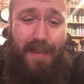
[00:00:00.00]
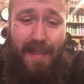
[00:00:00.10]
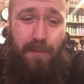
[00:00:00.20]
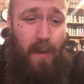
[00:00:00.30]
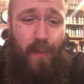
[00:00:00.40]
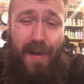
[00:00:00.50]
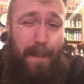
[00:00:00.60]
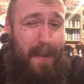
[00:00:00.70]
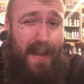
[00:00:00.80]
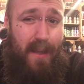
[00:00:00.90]
that's my only
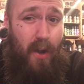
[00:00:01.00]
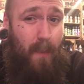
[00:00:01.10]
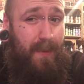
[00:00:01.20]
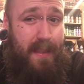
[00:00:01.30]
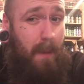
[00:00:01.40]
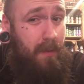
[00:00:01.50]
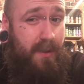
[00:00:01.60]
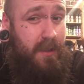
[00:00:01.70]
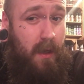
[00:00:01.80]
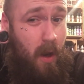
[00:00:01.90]
nitpicky comment with that, but
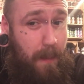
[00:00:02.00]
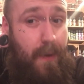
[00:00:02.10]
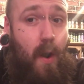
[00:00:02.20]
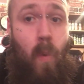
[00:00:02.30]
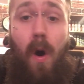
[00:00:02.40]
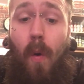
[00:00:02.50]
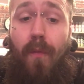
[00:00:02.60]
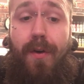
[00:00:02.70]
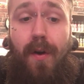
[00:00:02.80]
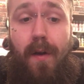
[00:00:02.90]
it's still a pro
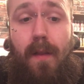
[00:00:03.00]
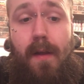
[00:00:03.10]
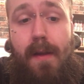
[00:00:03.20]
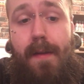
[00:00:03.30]
overall.